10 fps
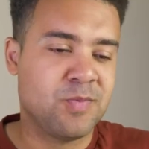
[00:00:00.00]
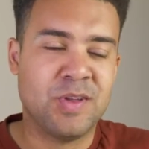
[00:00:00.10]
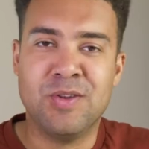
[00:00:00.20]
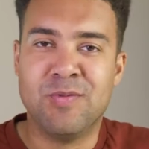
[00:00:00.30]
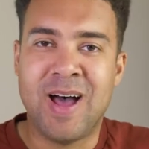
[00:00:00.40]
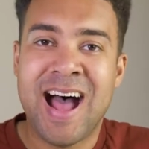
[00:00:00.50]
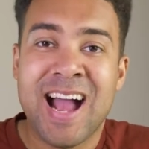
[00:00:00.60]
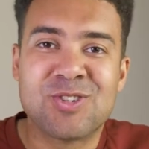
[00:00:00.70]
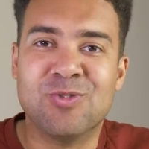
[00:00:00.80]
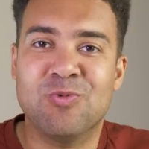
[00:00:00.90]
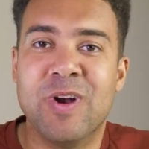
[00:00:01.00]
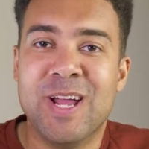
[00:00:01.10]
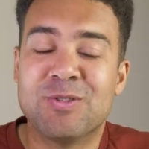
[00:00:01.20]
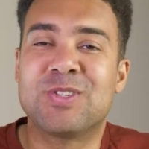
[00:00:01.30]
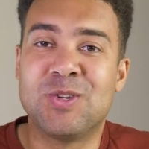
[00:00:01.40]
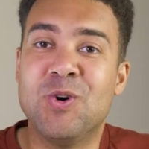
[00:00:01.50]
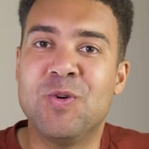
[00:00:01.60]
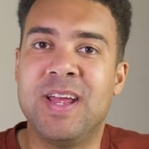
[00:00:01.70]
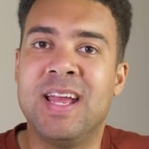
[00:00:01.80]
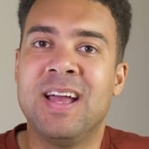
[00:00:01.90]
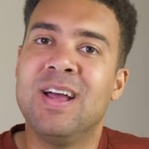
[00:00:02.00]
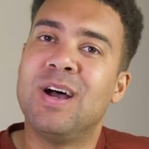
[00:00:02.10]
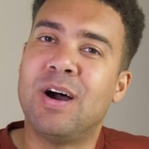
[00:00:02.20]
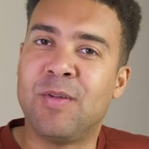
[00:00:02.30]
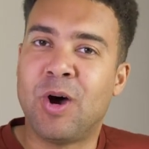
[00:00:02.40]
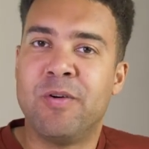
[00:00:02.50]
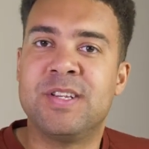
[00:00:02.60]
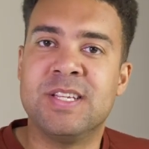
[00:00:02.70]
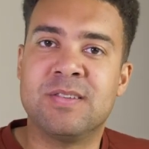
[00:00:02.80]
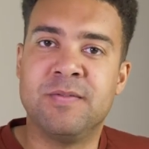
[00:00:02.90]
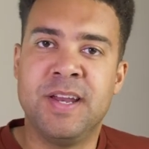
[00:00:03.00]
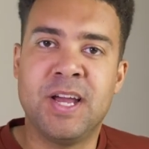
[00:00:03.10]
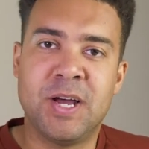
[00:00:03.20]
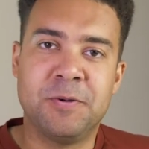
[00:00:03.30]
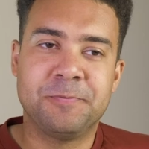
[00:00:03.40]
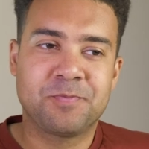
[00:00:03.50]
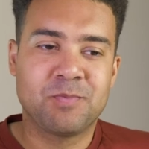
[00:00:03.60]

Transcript: the actual real story of the origins of video,